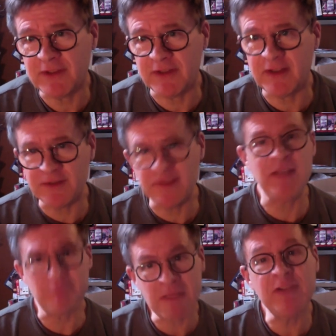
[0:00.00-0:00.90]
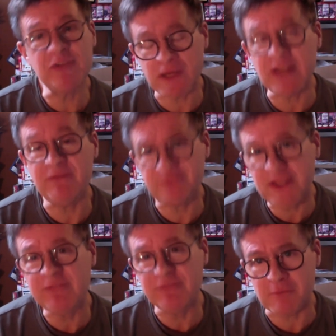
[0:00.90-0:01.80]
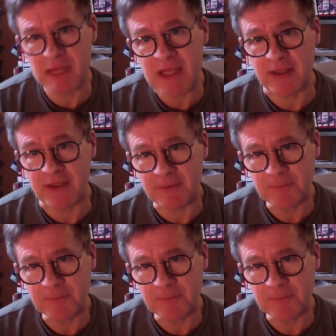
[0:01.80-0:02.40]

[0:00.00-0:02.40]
is an administrative fee for me